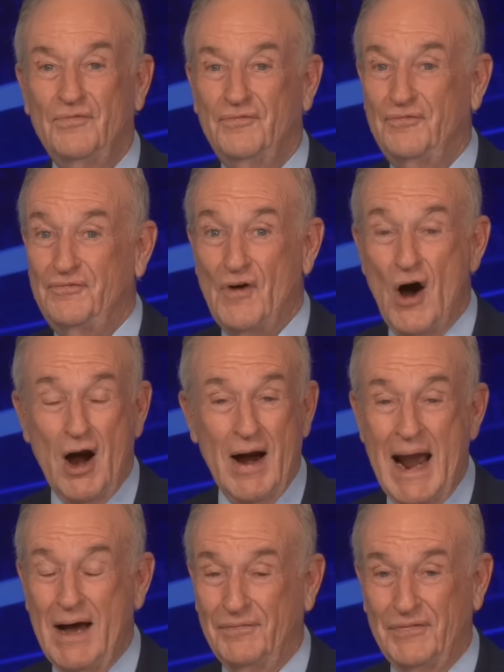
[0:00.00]
far
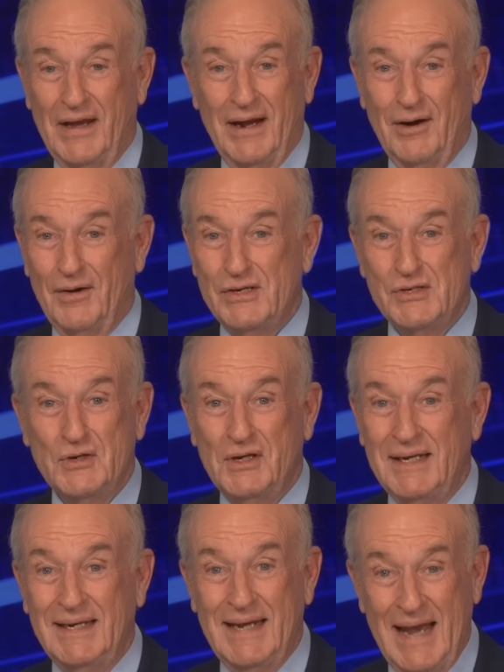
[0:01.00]
out there as you
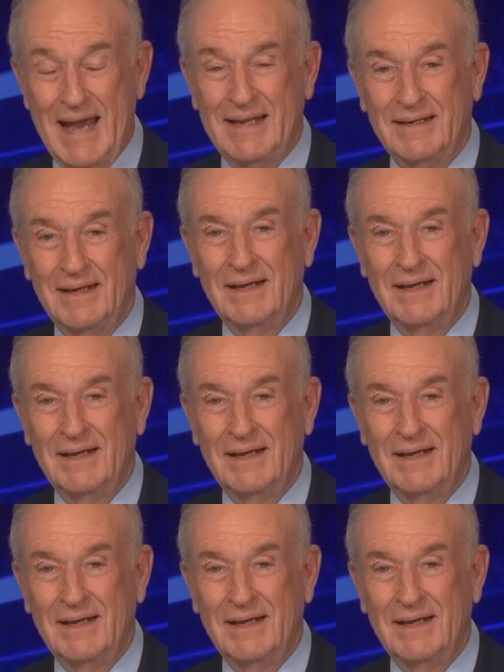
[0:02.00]
can get.